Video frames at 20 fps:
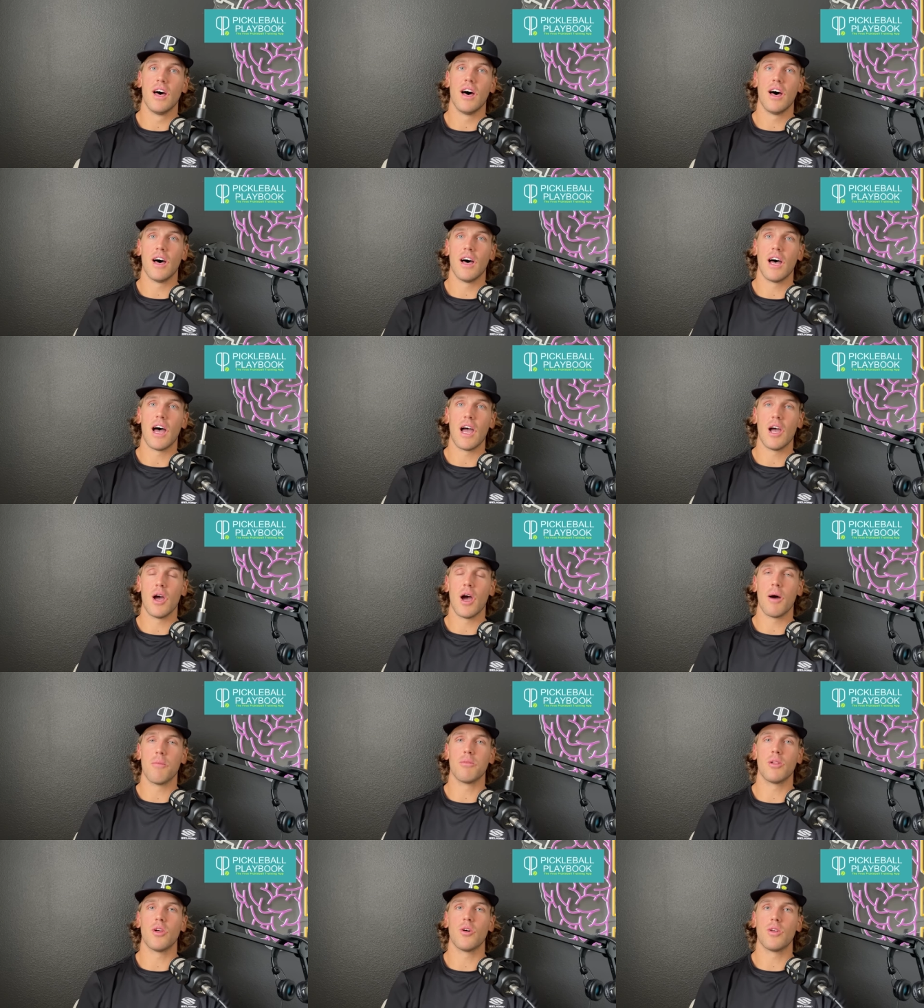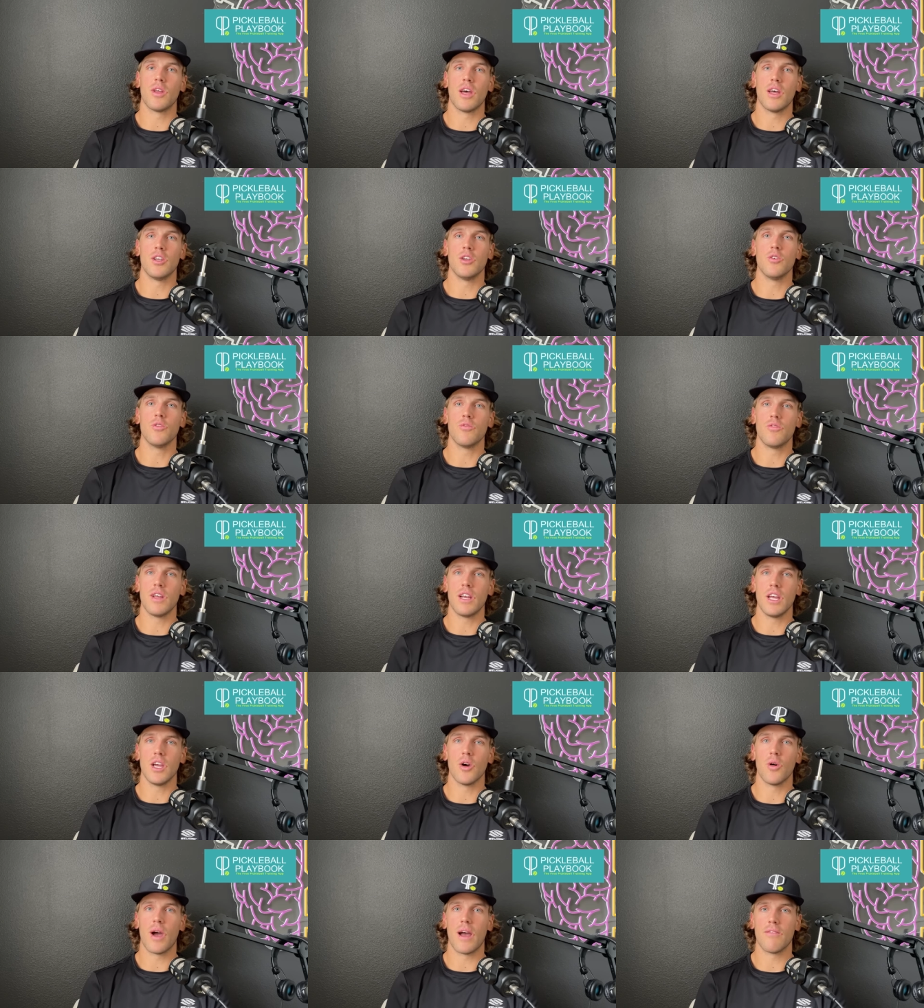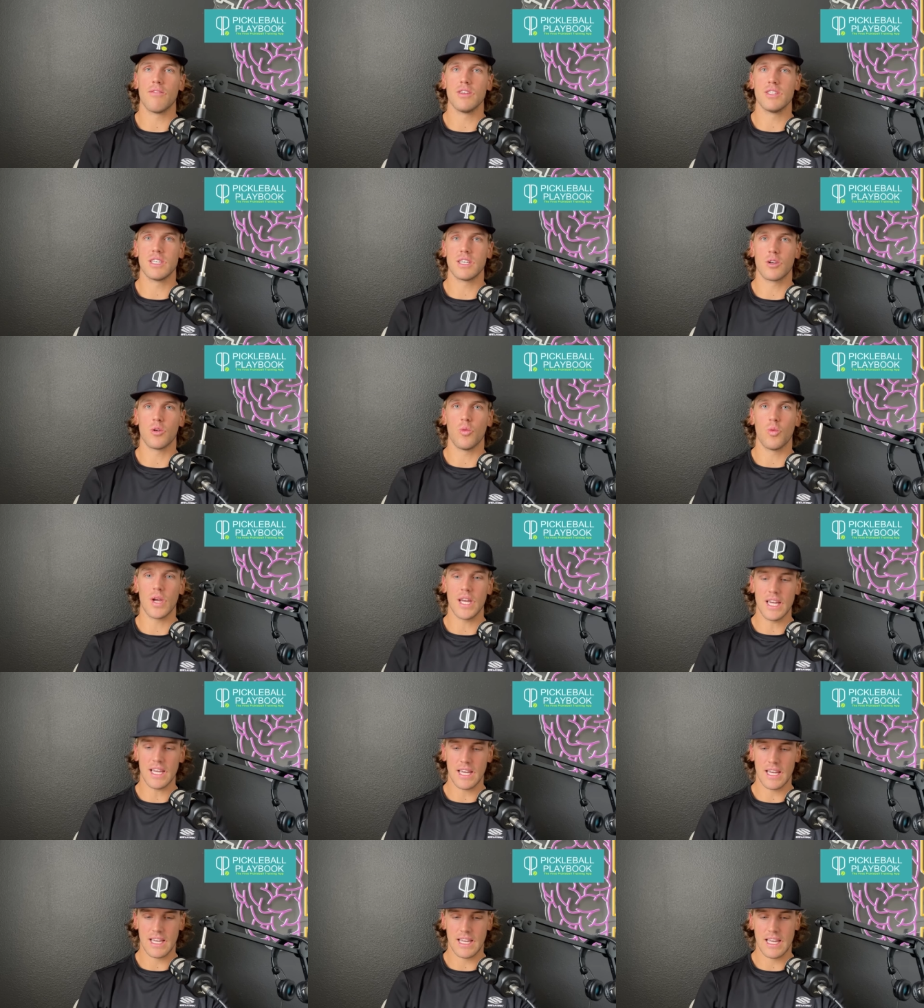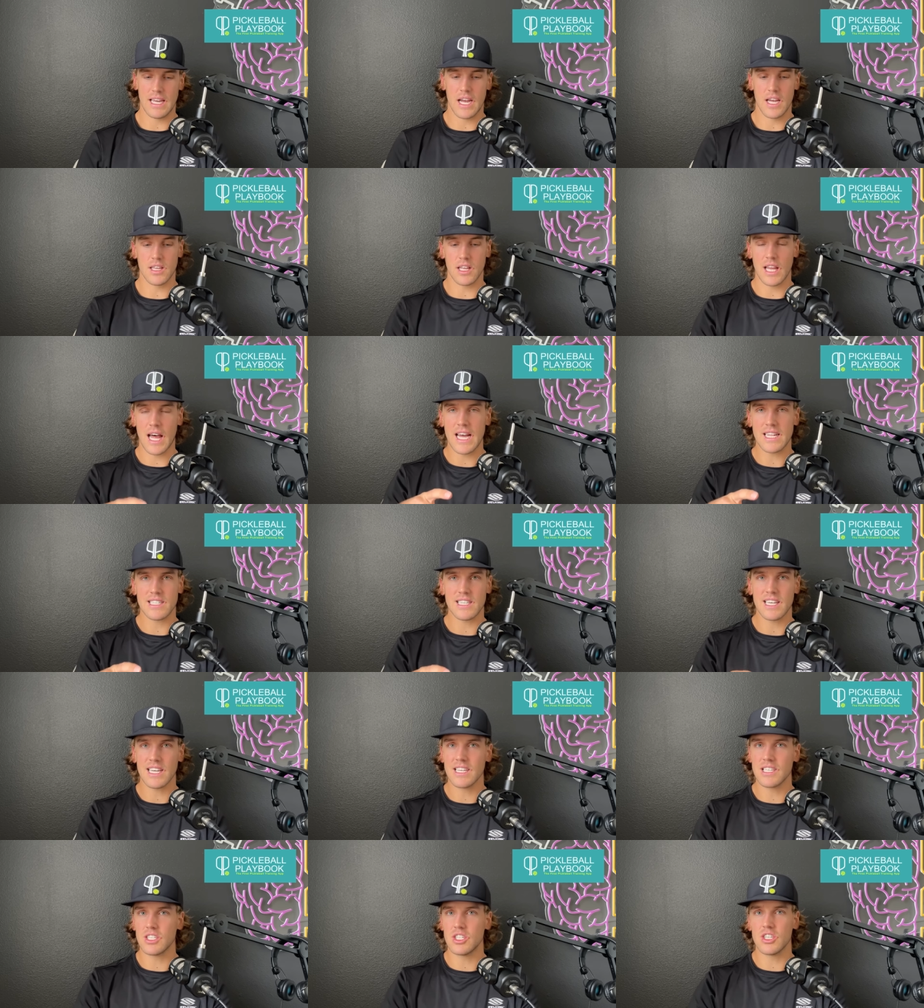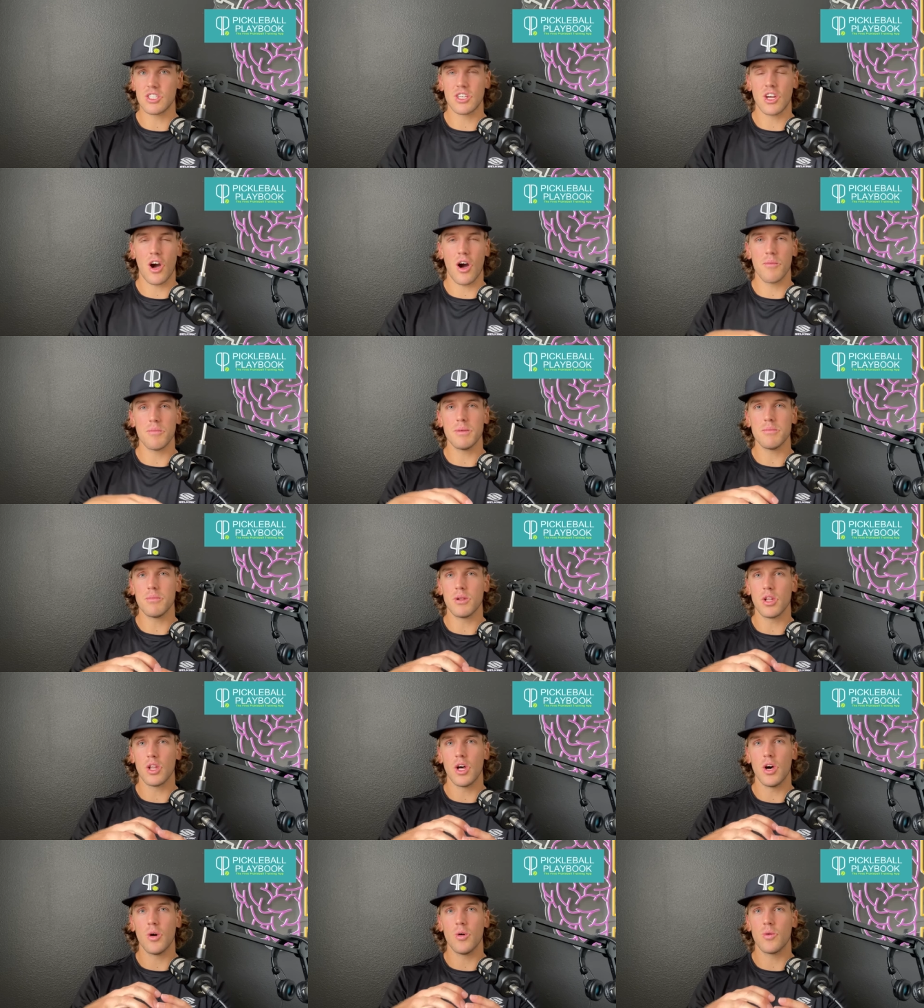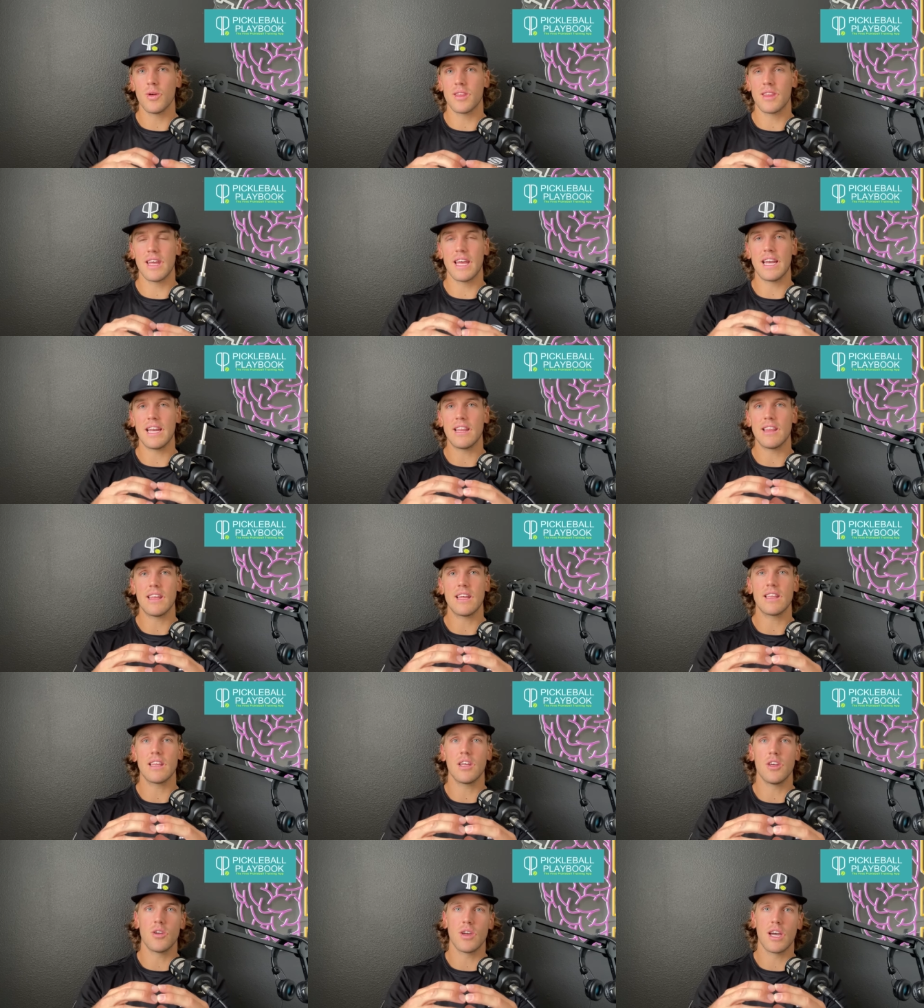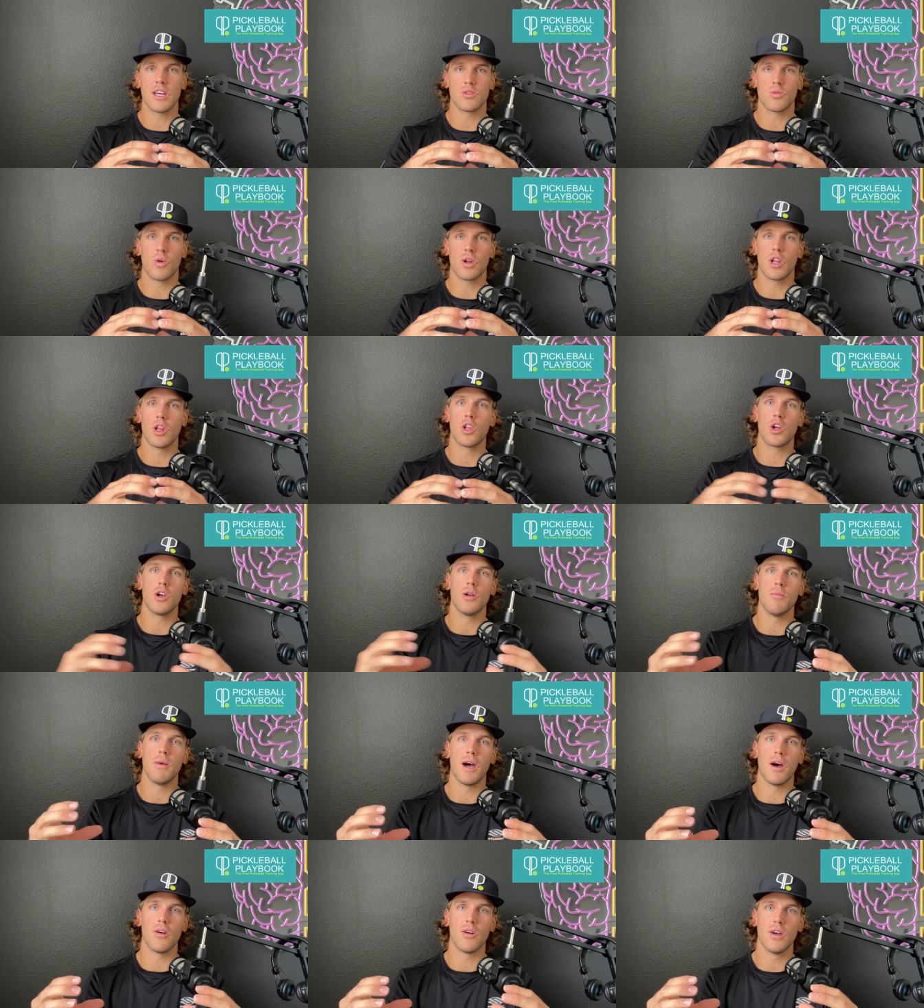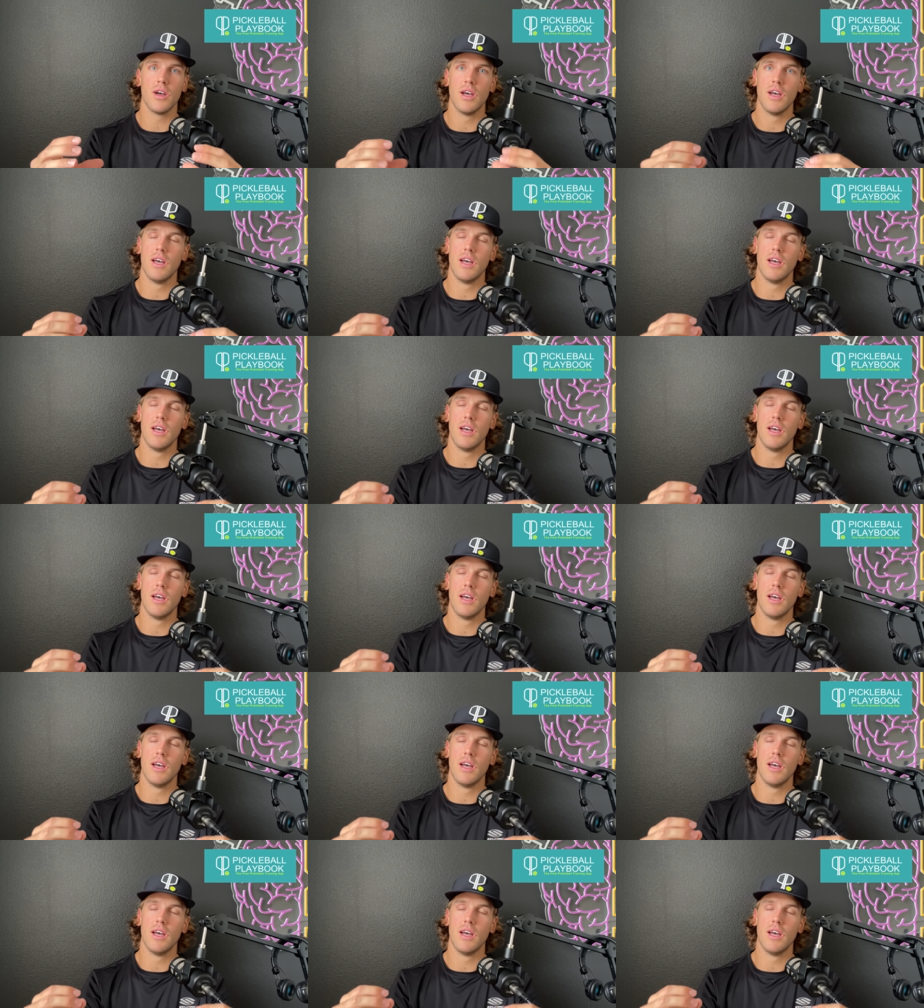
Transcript: Uh, I upload a new video every single week. And the last thing is just comment below with anything that you guys want to learn about.